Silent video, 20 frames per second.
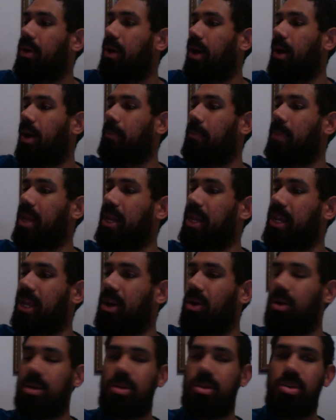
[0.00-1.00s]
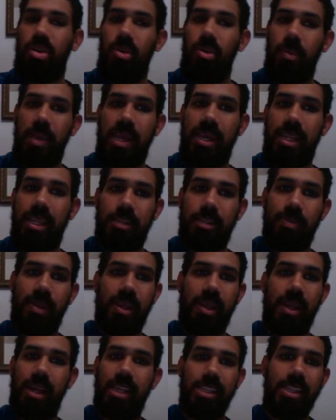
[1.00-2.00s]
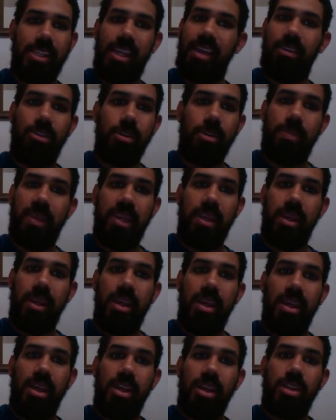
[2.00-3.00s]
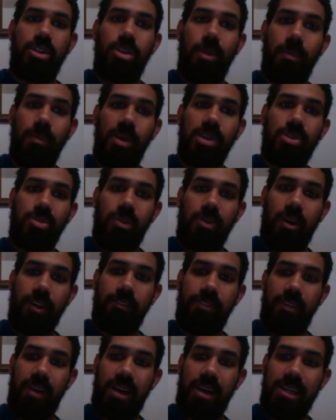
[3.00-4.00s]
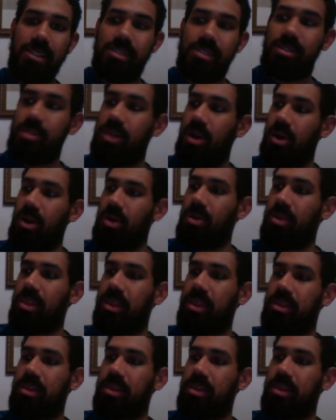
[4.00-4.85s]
a minute or 2 minutes because it would be too much work for us. So